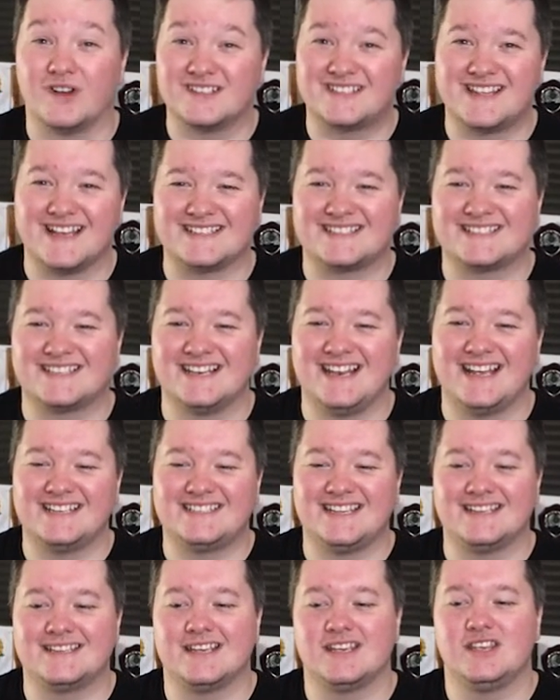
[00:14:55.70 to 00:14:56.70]
that's
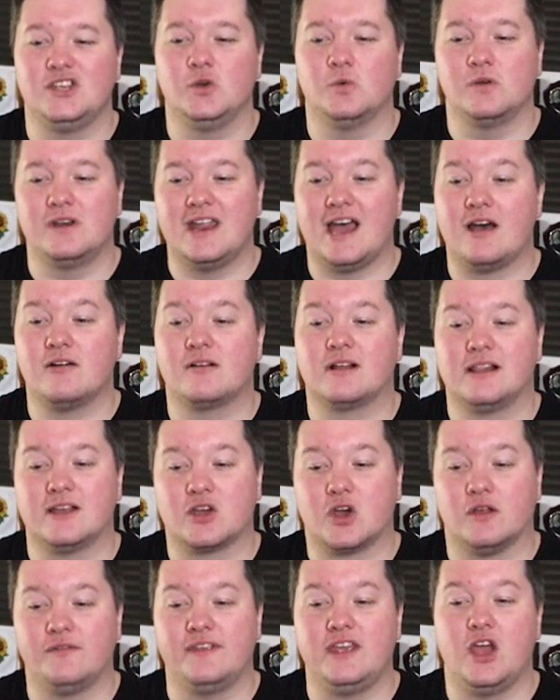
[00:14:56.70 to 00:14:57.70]
selected, you will now click
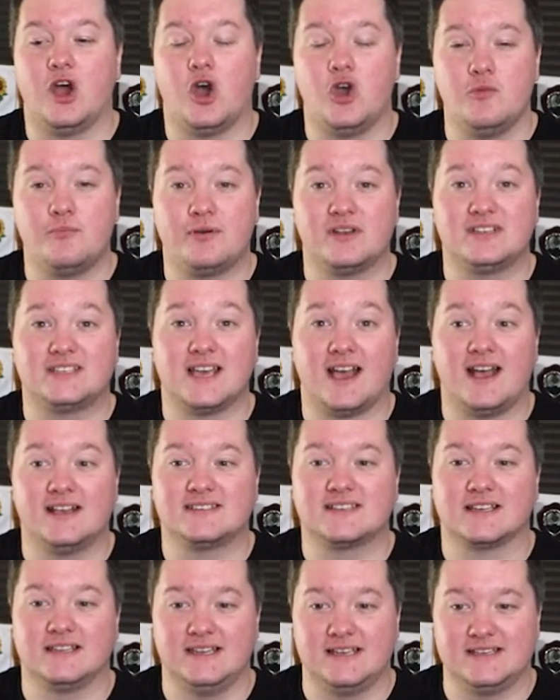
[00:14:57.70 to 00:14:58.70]
on the Open Task
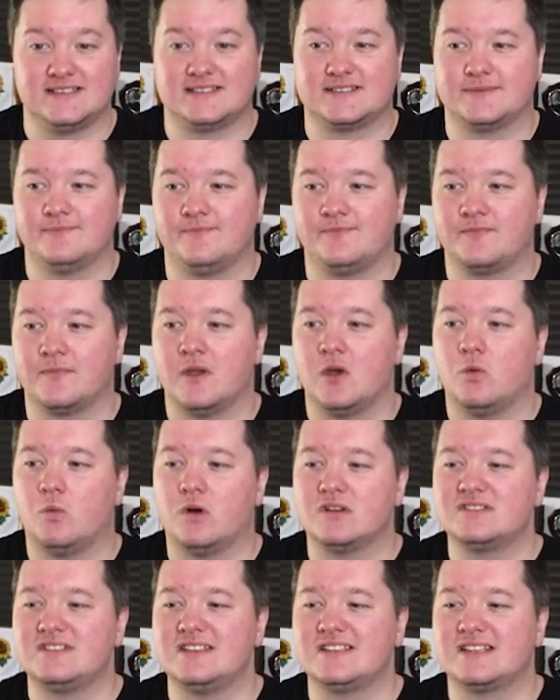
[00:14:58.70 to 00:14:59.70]
List. Once this